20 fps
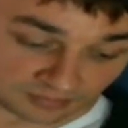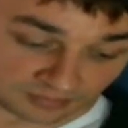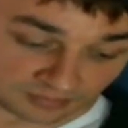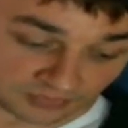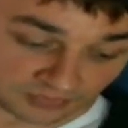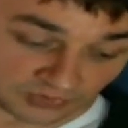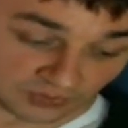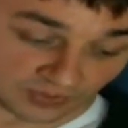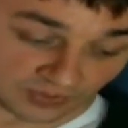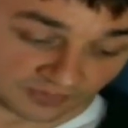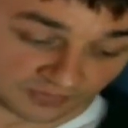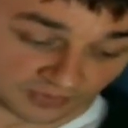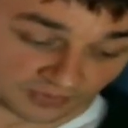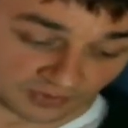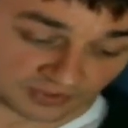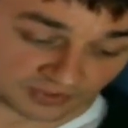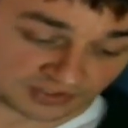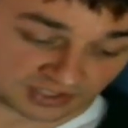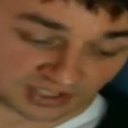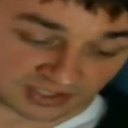So the
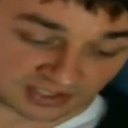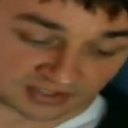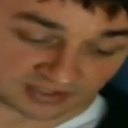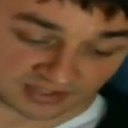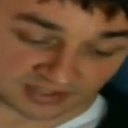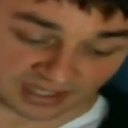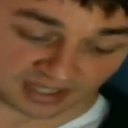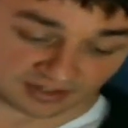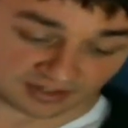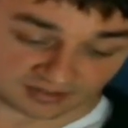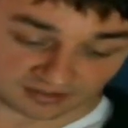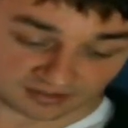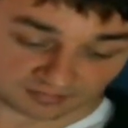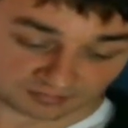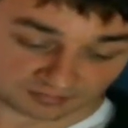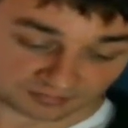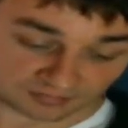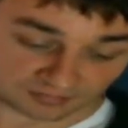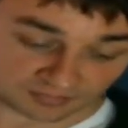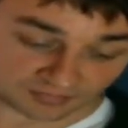third stage is that.
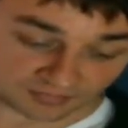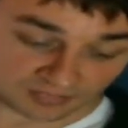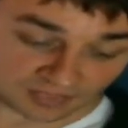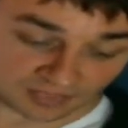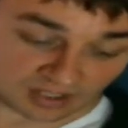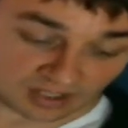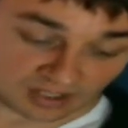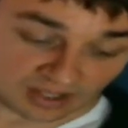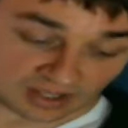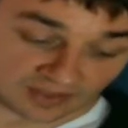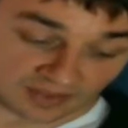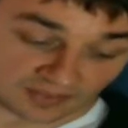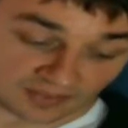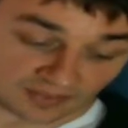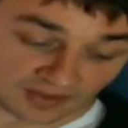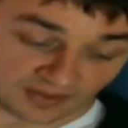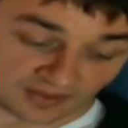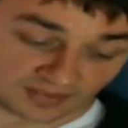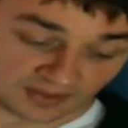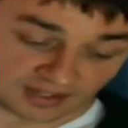
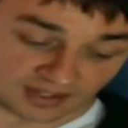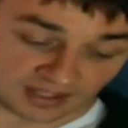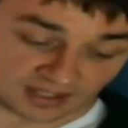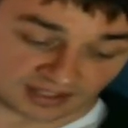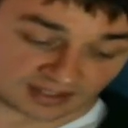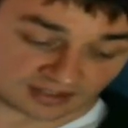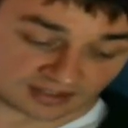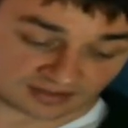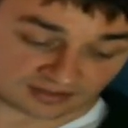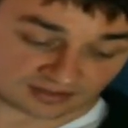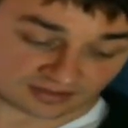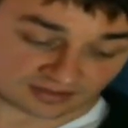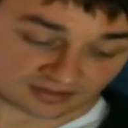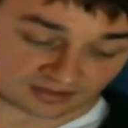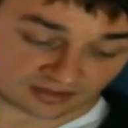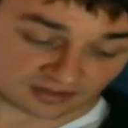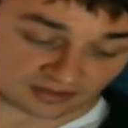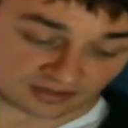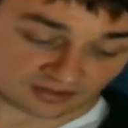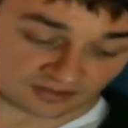Then they hit
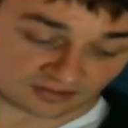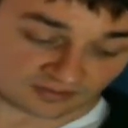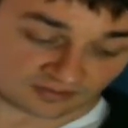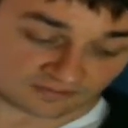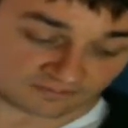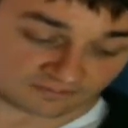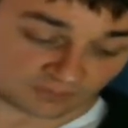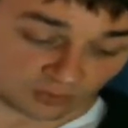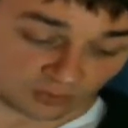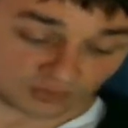the fourth